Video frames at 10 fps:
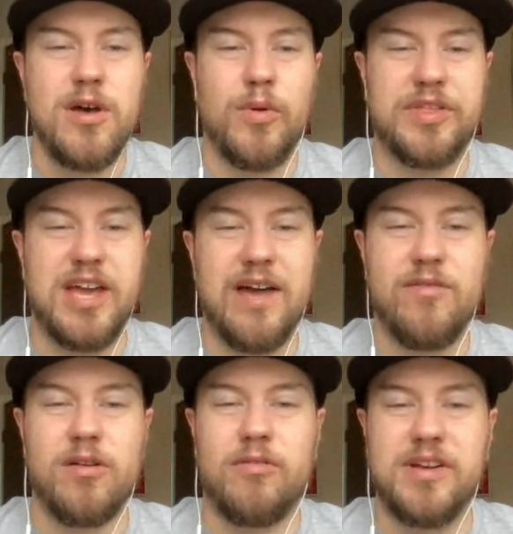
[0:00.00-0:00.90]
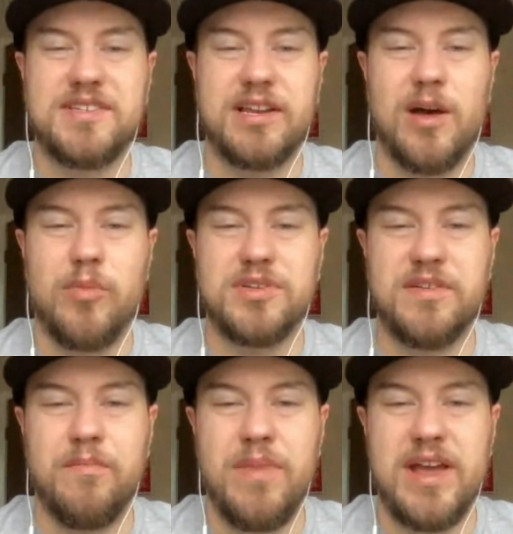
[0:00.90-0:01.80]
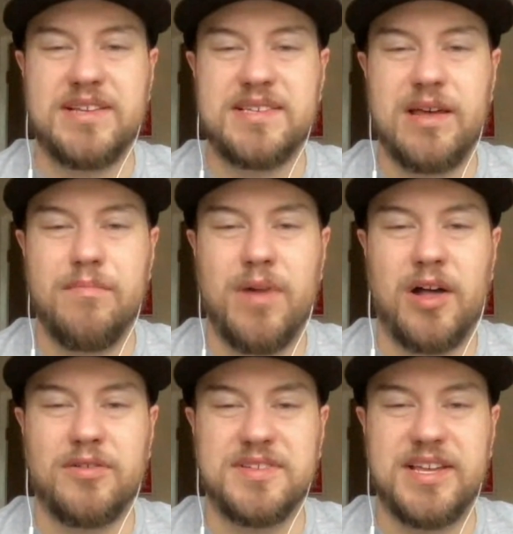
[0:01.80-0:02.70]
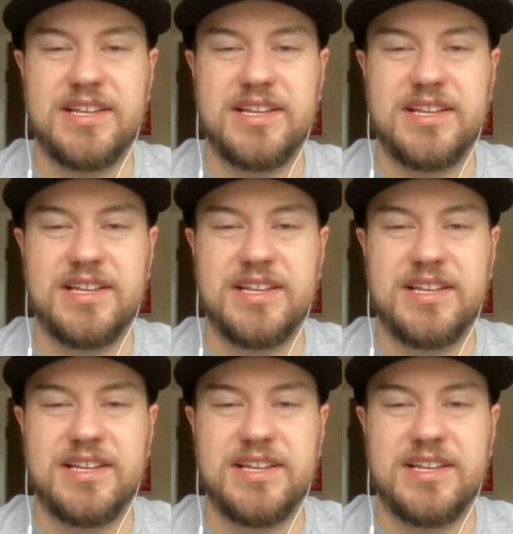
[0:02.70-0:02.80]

With the ever-increasing numbers of makes and models,